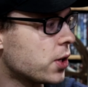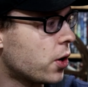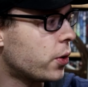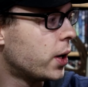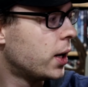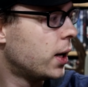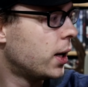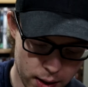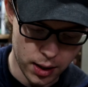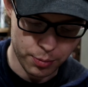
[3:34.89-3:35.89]
So
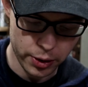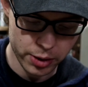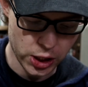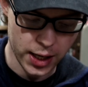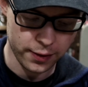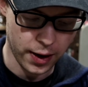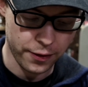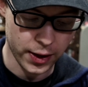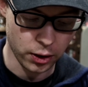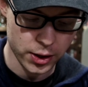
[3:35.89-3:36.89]
pretty much, and
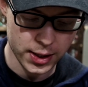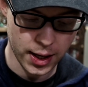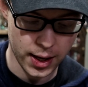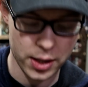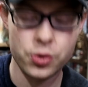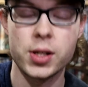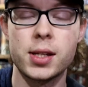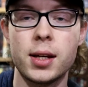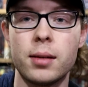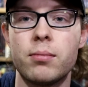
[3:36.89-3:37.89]
if it looked
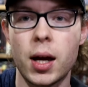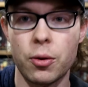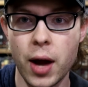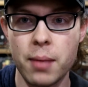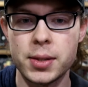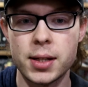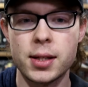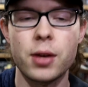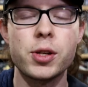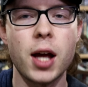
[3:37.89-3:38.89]
interesting, I grabbed it.
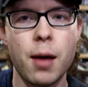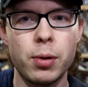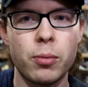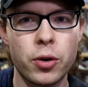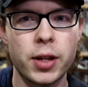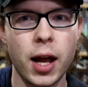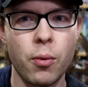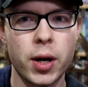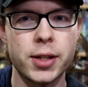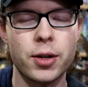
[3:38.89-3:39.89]
There was a couple more that I
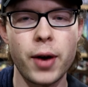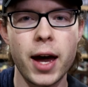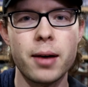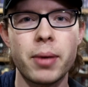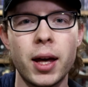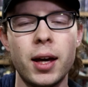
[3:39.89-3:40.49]
wanted to grab.